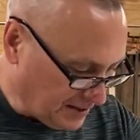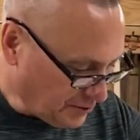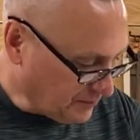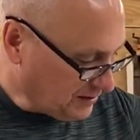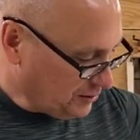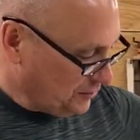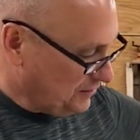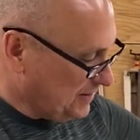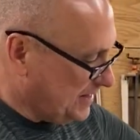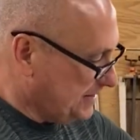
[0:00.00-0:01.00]
And you would do
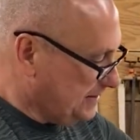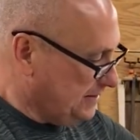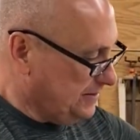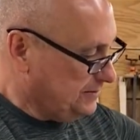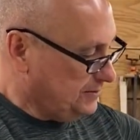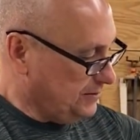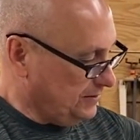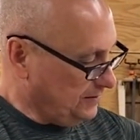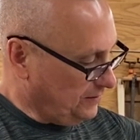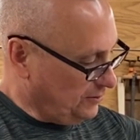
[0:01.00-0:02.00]
that
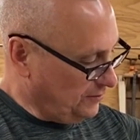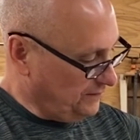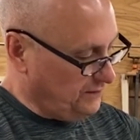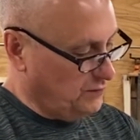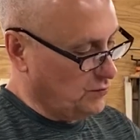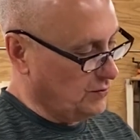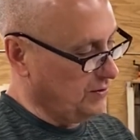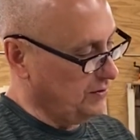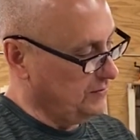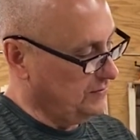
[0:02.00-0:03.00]
to all
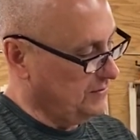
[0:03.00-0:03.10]
four